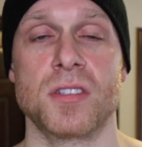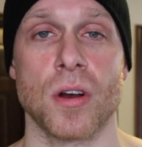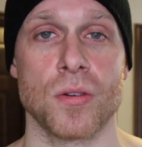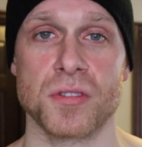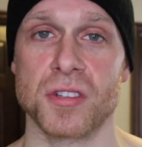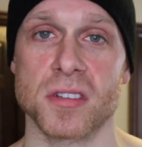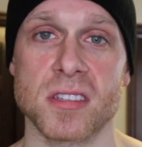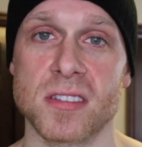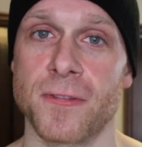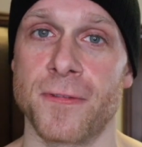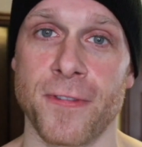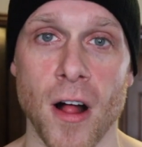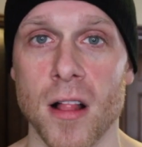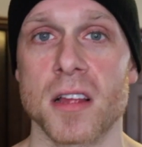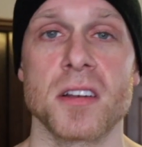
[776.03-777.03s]
Don't just
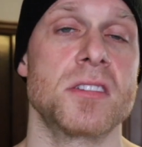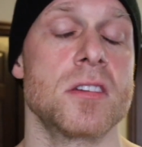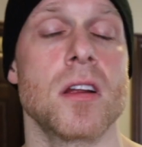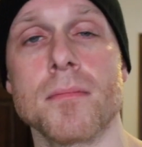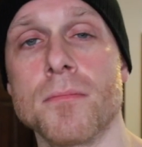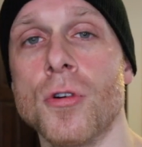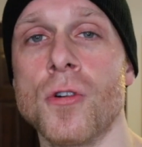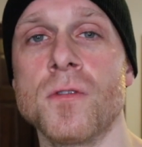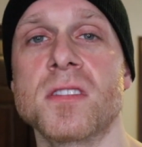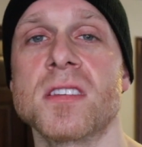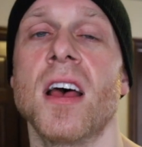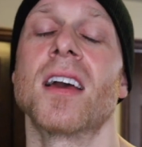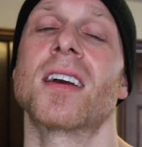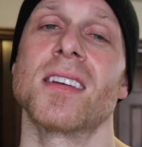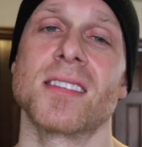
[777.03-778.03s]
fall into your moves
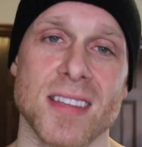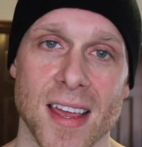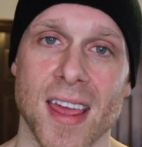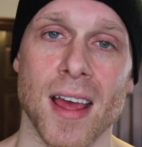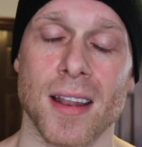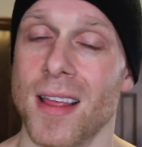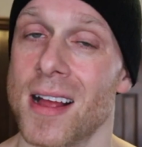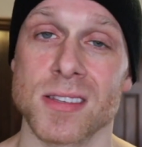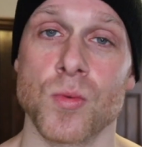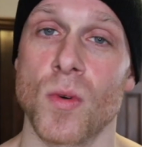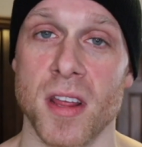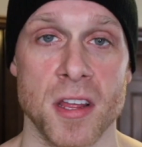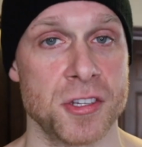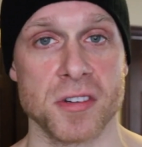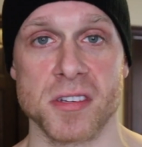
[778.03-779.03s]
because, again, that's when
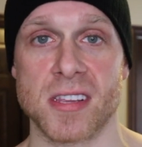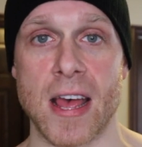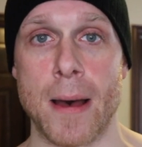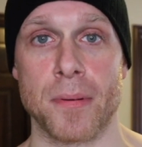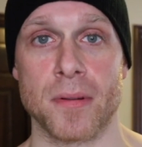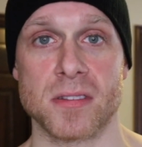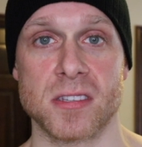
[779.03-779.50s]
injuries happen.